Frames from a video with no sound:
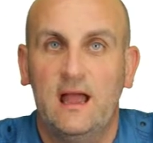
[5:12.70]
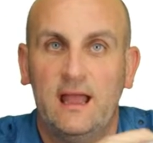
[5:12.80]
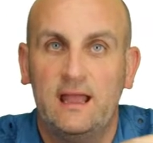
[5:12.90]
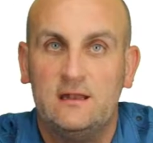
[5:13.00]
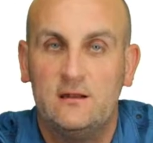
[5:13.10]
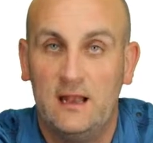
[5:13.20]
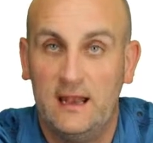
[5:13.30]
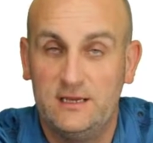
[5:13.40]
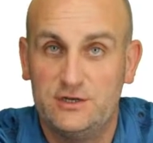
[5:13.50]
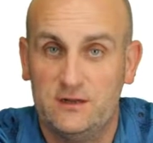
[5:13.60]
a
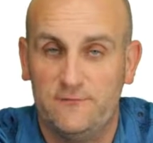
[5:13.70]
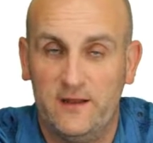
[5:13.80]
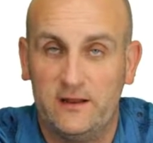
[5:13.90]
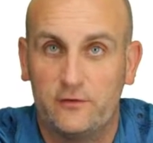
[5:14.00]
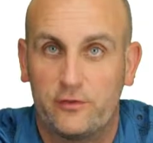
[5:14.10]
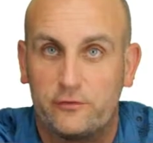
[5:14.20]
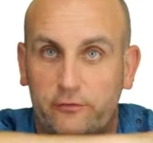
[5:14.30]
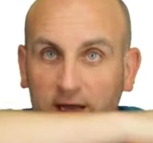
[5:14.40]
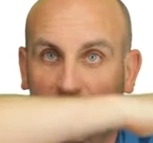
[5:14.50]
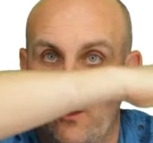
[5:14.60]
dilation of factor
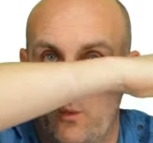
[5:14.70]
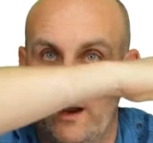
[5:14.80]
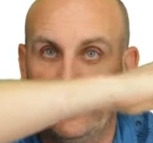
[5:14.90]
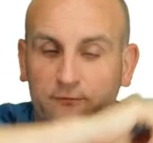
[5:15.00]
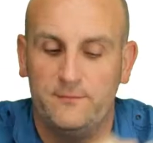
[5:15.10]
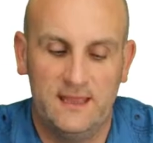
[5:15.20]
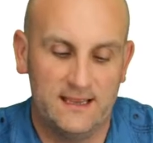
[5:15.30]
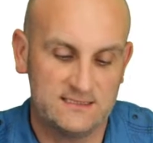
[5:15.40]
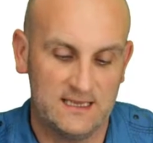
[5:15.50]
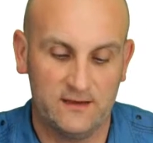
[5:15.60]
3 away from the
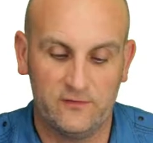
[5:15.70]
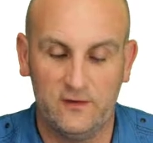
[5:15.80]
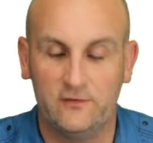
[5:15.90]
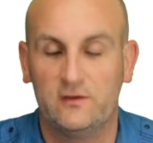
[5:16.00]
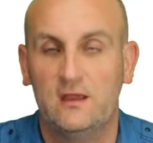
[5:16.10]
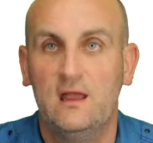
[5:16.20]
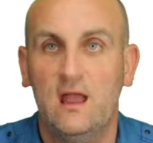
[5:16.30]
x-axis,